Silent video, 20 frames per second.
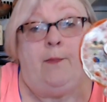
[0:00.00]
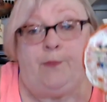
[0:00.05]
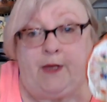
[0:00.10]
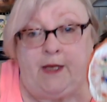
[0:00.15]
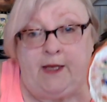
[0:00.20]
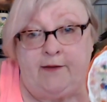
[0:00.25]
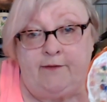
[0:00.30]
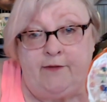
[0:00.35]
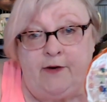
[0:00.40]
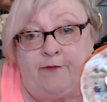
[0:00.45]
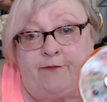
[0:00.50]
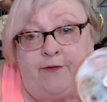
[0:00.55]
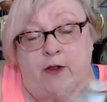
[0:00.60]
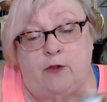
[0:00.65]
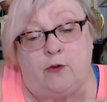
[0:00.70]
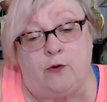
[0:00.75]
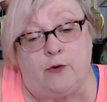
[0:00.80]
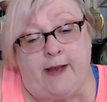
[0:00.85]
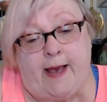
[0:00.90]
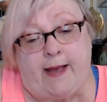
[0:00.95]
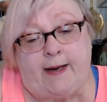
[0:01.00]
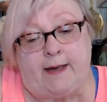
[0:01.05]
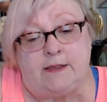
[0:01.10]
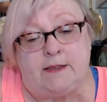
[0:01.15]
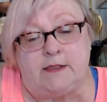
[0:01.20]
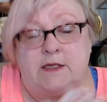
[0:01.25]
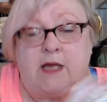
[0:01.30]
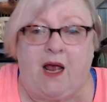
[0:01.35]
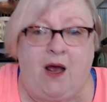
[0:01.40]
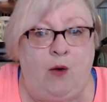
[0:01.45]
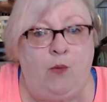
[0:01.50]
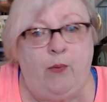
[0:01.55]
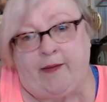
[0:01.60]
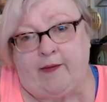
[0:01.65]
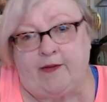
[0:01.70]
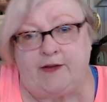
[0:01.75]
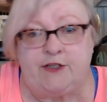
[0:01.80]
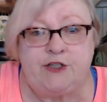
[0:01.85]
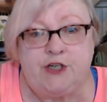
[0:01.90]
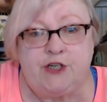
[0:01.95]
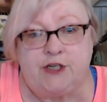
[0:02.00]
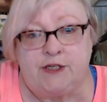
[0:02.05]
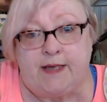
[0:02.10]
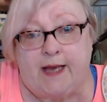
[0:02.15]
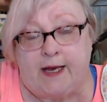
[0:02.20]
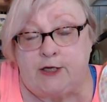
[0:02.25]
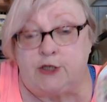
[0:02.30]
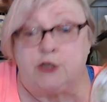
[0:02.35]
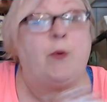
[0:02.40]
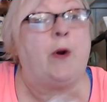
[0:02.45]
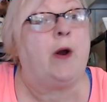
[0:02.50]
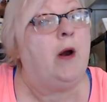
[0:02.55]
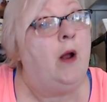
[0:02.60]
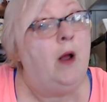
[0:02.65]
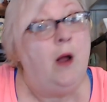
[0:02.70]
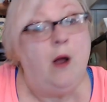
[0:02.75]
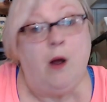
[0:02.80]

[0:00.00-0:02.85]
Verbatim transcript: Even if I look at it and say, oh, well, it's just geisha ware.